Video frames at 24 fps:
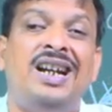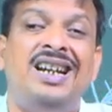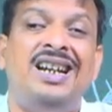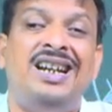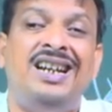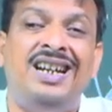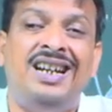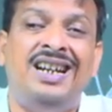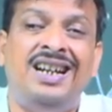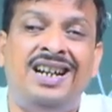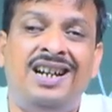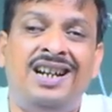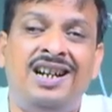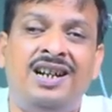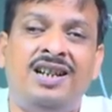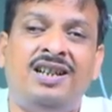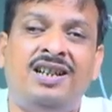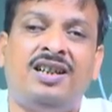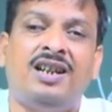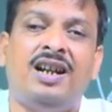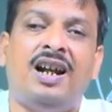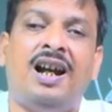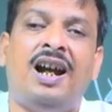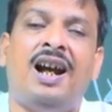
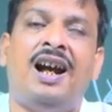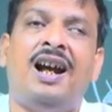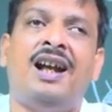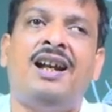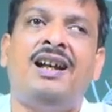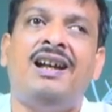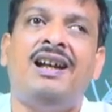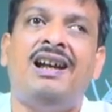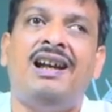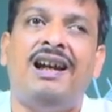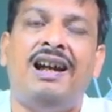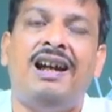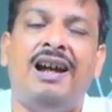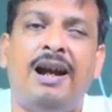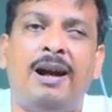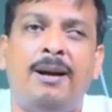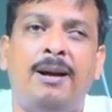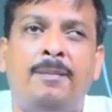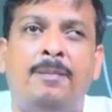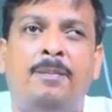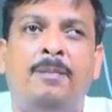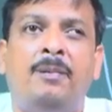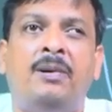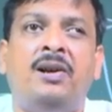each and
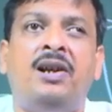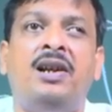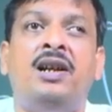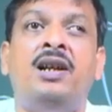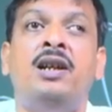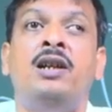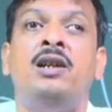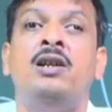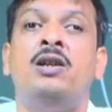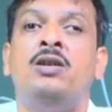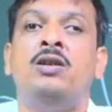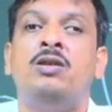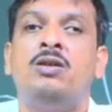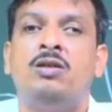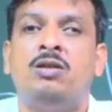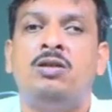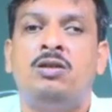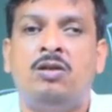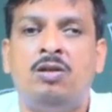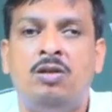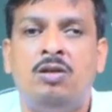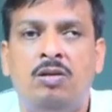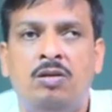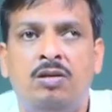every
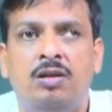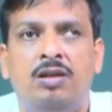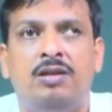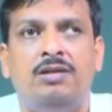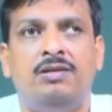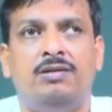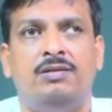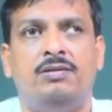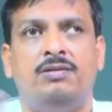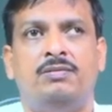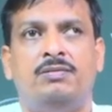student.